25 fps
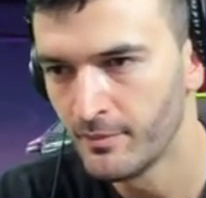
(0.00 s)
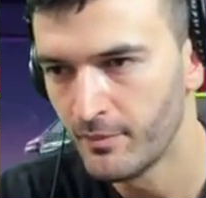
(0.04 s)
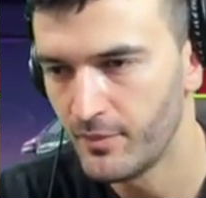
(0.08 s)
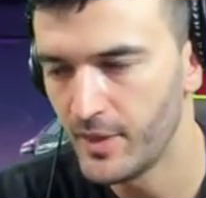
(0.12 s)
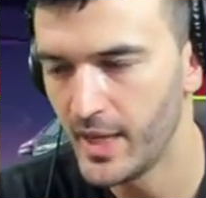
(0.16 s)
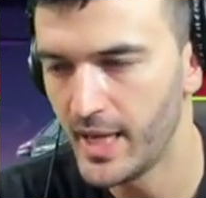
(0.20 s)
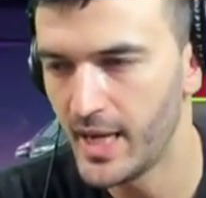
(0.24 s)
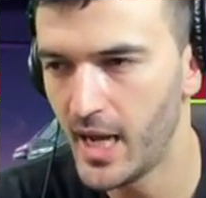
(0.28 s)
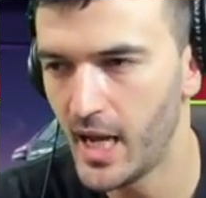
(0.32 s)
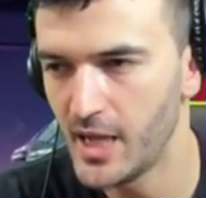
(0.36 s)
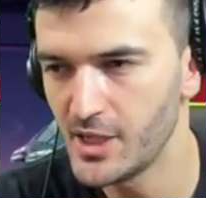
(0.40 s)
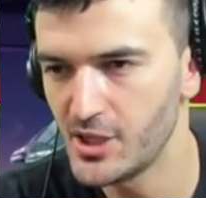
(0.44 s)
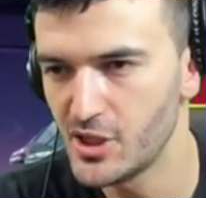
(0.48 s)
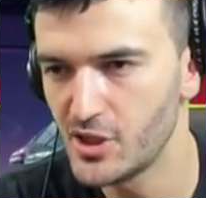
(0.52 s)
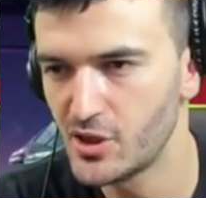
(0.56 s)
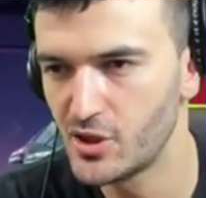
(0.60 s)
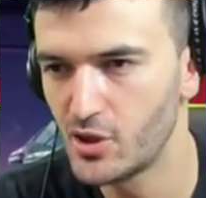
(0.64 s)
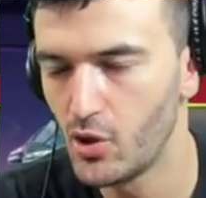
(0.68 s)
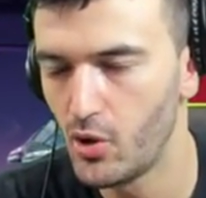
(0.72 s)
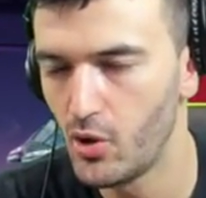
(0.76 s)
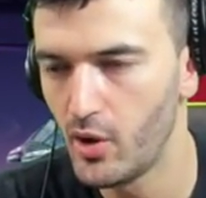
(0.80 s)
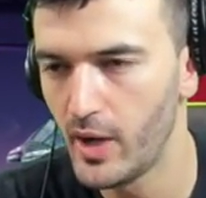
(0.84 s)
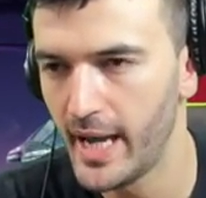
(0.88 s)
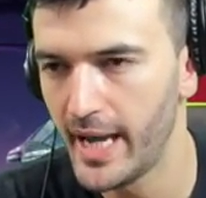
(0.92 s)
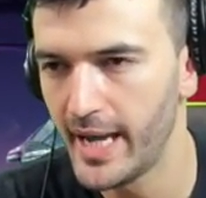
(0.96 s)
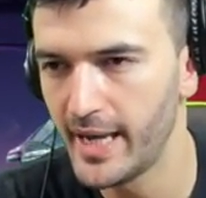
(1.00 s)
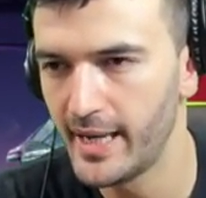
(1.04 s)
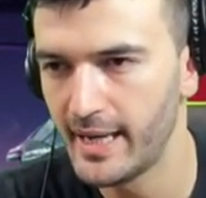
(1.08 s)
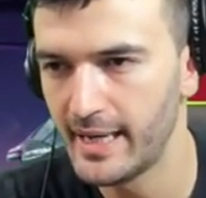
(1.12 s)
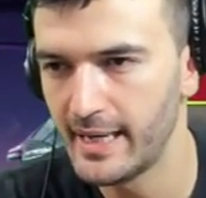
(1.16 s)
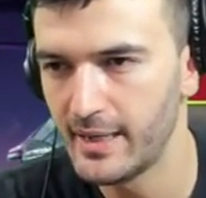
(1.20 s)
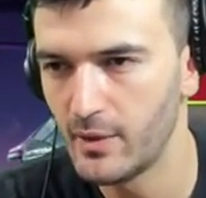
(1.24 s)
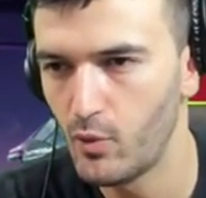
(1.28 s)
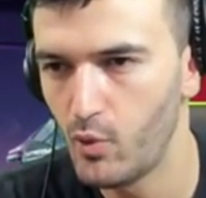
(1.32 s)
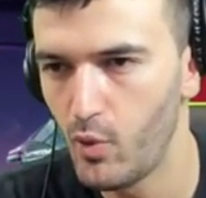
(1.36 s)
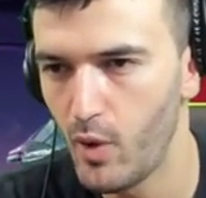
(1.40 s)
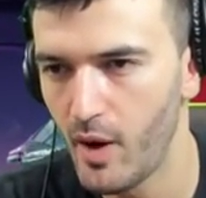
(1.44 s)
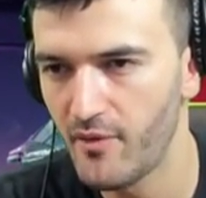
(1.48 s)
then I just go ahead and
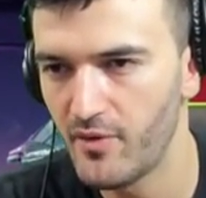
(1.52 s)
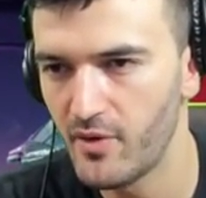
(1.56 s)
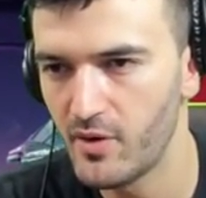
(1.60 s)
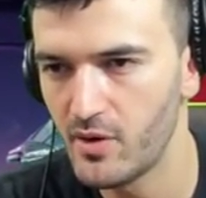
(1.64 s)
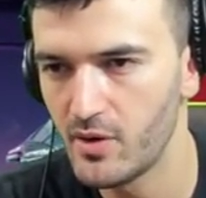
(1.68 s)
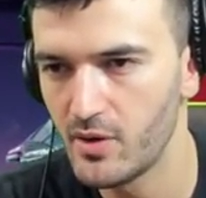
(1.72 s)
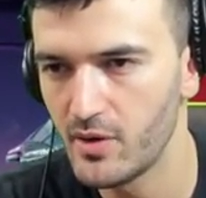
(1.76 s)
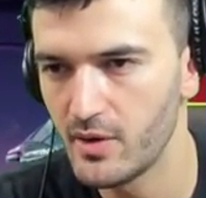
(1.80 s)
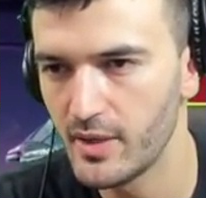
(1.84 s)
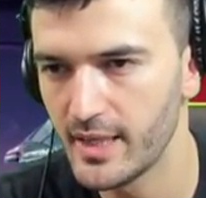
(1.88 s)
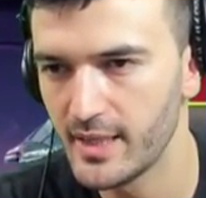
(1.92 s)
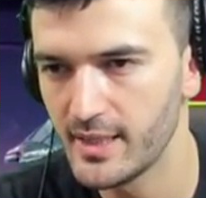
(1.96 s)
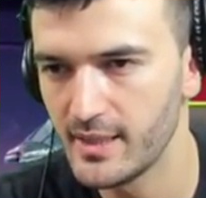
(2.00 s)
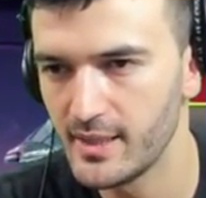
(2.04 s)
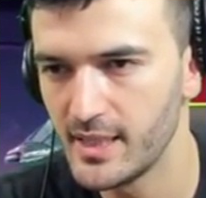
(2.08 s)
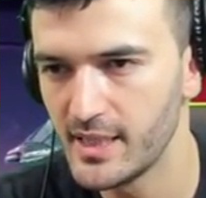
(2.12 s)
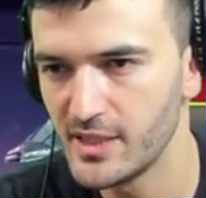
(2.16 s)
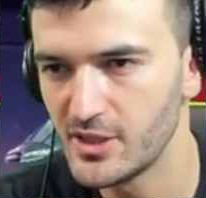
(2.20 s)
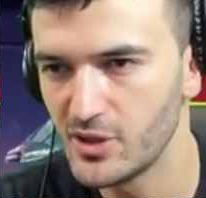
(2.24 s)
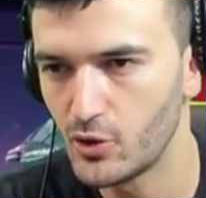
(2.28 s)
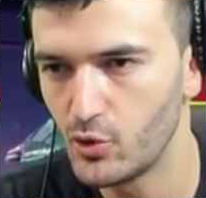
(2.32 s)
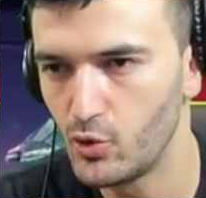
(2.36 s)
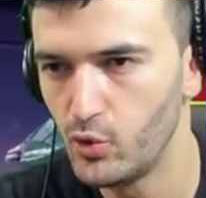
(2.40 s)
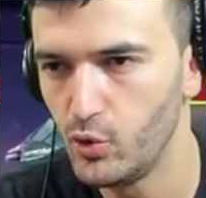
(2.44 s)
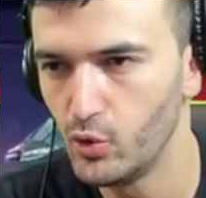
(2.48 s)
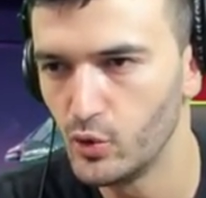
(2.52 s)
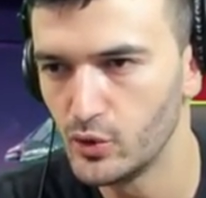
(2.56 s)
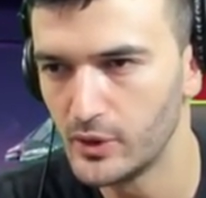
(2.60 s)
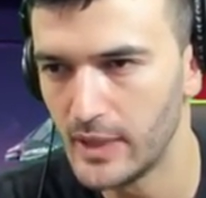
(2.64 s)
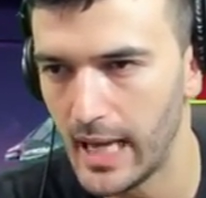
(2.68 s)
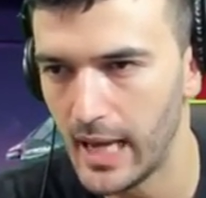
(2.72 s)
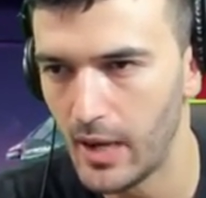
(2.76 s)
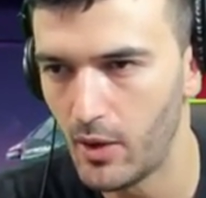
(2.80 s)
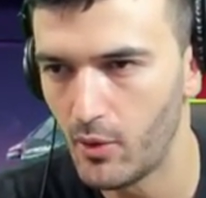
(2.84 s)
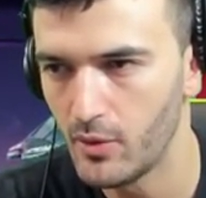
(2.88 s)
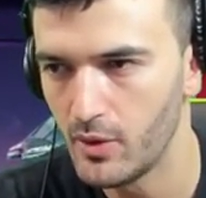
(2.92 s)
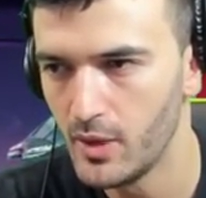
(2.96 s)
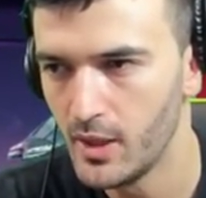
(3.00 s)
whoever it needs a
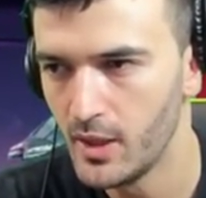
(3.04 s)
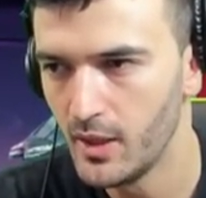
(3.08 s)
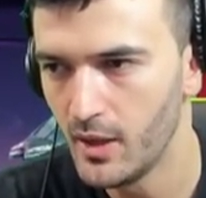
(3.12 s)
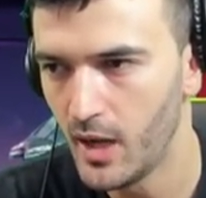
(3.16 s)
cooldown,